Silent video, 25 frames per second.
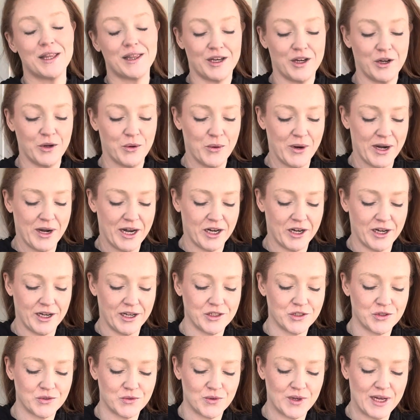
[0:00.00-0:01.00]
an
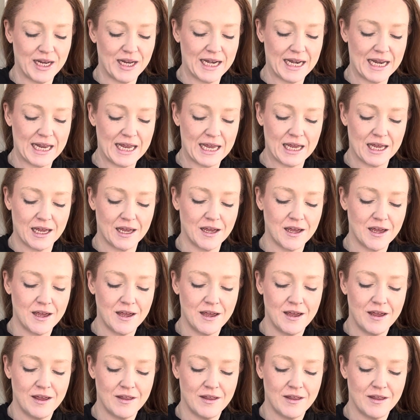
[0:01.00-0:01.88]
Aquarius reading.